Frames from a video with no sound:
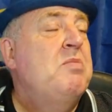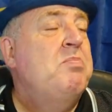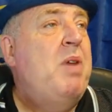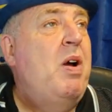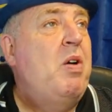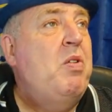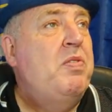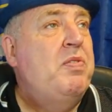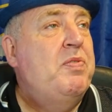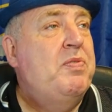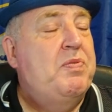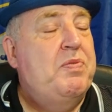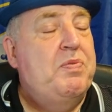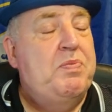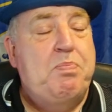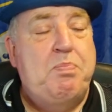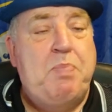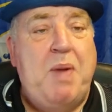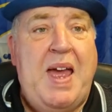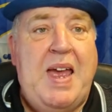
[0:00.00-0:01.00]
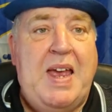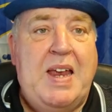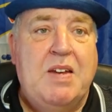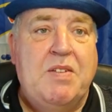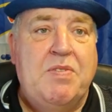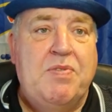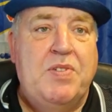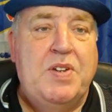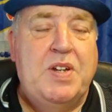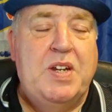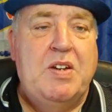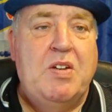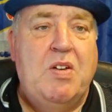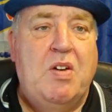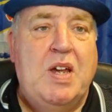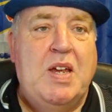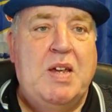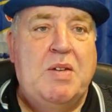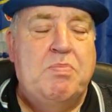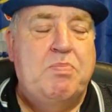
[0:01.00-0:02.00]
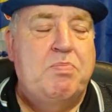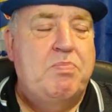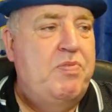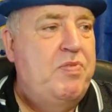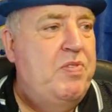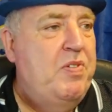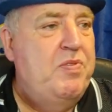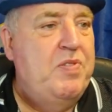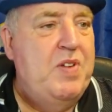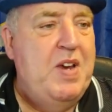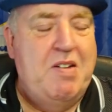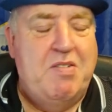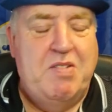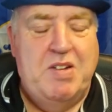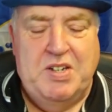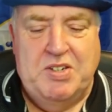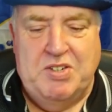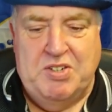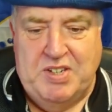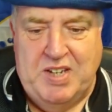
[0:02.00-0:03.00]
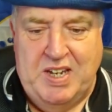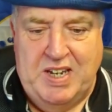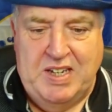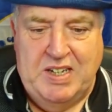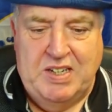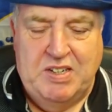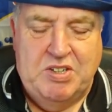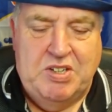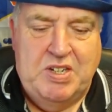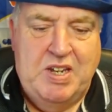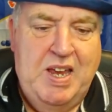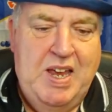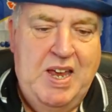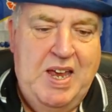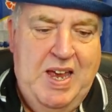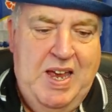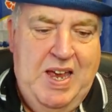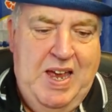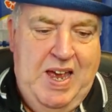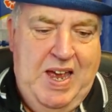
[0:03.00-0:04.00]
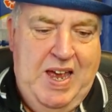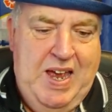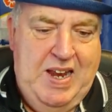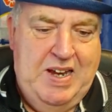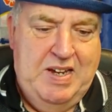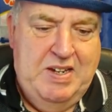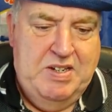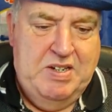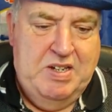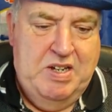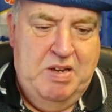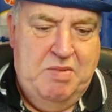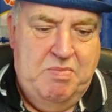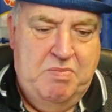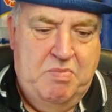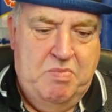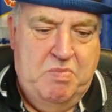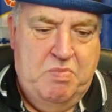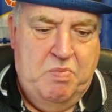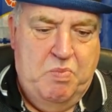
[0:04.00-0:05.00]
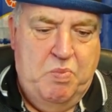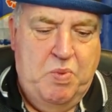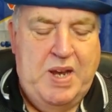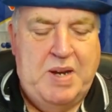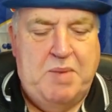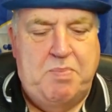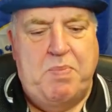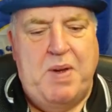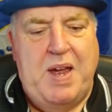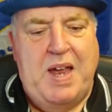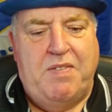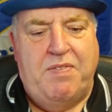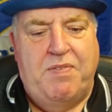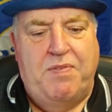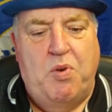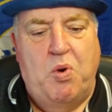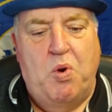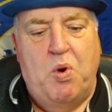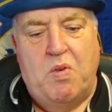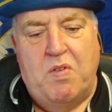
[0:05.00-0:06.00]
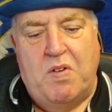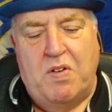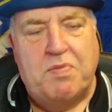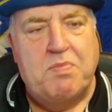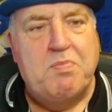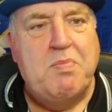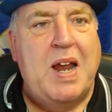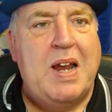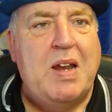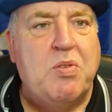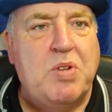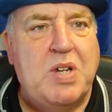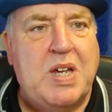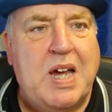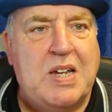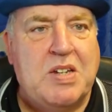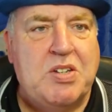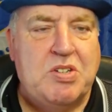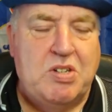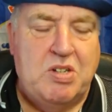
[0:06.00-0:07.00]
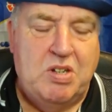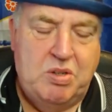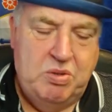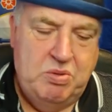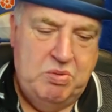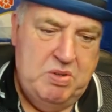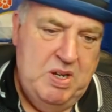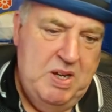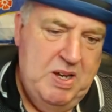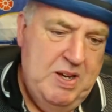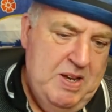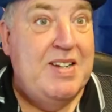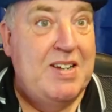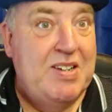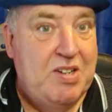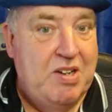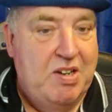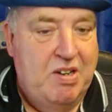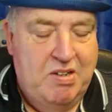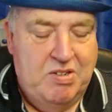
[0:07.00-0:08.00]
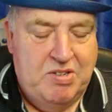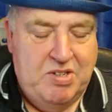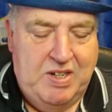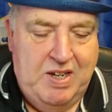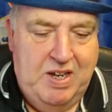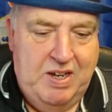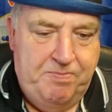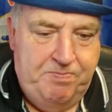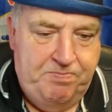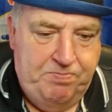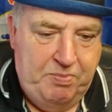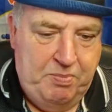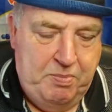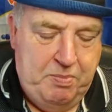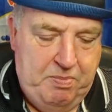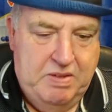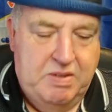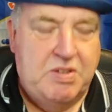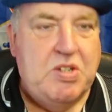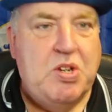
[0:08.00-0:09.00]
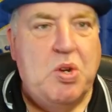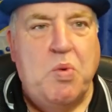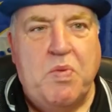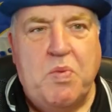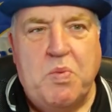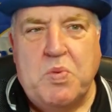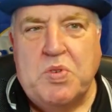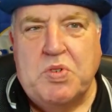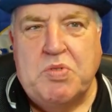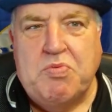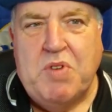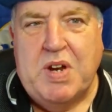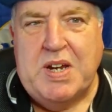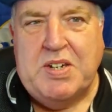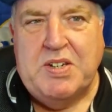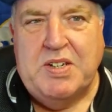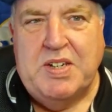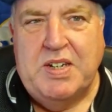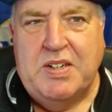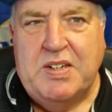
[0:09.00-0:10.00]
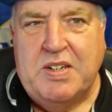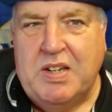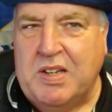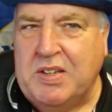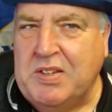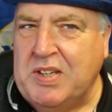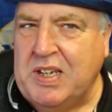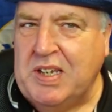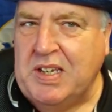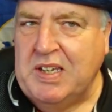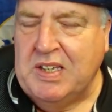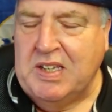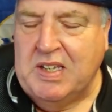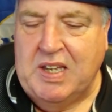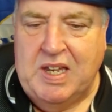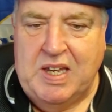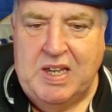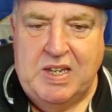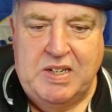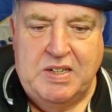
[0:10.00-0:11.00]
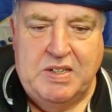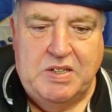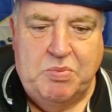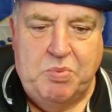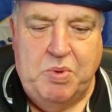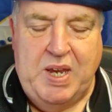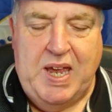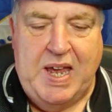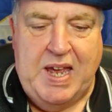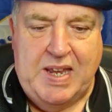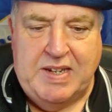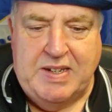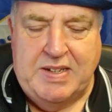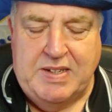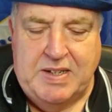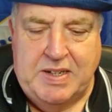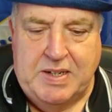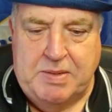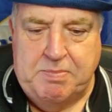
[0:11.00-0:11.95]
both banned for the night for various things, and we had a back four of Malo Gusto, disaster. Silva was rested, I think, and we had